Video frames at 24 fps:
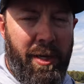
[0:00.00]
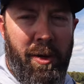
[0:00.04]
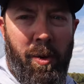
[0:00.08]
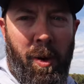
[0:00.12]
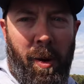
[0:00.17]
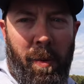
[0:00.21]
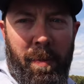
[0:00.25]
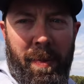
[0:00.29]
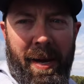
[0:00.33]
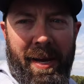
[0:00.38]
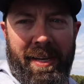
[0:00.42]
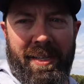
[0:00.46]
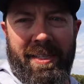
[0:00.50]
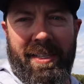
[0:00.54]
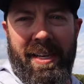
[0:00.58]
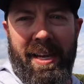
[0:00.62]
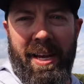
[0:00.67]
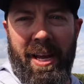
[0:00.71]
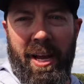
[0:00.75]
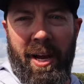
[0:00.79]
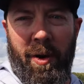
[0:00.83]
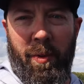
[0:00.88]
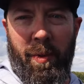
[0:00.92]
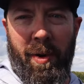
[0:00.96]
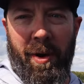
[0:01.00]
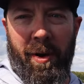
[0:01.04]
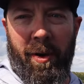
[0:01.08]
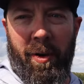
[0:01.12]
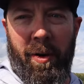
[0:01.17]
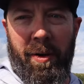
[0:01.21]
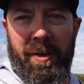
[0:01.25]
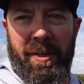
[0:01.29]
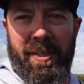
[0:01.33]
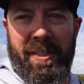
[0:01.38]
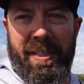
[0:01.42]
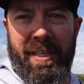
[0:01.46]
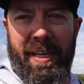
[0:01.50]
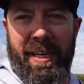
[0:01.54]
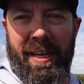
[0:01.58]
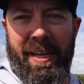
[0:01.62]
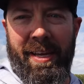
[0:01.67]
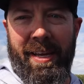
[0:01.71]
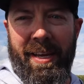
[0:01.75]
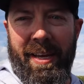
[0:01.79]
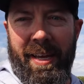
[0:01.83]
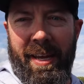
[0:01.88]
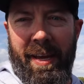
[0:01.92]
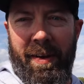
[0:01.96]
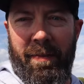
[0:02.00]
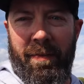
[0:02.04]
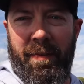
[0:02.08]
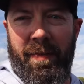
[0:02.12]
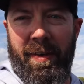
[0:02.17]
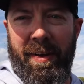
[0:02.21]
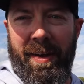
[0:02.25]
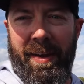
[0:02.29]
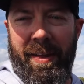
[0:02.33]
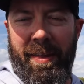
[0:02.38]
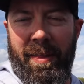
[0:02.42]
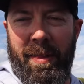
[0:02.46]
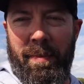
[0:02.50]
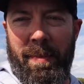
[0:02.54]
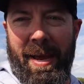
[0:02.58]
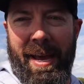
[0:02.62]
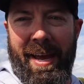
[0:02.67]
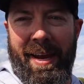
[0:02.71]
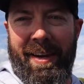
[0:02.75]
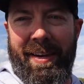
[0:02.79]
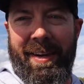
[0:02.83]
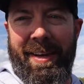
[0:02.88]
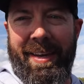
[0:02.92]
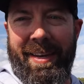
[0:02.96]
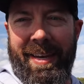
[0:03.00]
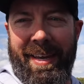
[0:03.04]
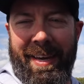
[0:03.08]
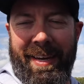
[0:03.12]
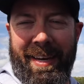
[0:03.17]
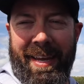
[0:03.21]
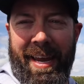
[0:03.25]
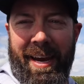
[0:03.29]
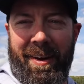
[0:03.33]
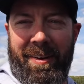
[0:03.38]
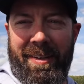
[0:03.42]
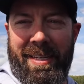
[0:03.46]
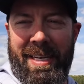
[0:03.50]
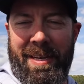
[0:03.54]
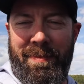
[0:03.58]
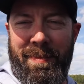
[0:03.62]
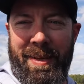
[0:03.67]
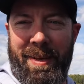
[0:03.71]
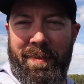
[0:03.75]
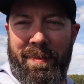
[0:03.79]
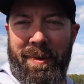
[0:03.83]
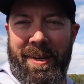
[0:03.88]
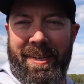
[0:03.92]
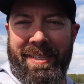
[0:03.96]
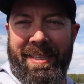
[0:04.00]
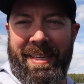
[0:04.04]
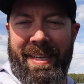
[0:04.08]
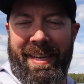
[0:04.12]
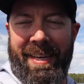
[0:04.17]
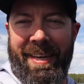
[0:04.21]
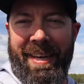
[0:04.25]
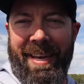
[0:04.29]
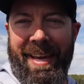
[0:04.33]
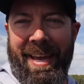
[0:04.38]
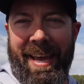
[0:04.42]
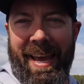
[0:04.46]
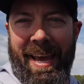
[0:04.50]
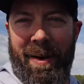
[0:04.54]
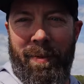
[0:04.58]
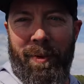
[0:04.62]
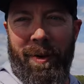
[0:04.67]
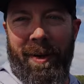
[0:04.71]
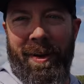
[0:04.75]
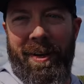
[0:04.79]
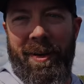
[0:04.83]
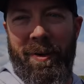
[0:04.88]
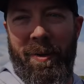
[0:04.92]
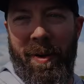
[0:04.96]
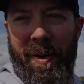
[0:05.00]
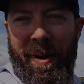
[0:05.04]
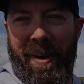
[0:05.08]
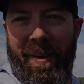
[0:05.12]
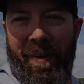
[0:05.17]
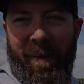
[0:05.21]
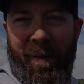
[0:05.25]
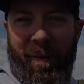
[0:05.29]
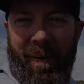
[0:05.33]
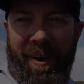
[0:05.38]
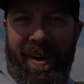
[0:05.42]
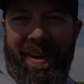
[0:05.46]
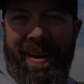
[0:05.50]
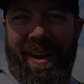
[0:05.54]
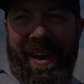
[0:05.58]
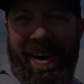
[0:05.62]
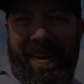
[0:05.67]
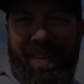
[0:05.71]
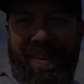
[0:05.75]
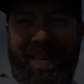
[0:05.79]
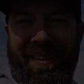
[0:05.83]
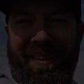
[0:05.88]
do our best. We are going to see if the man can guarantee me a muskie, and we're going to do it right now.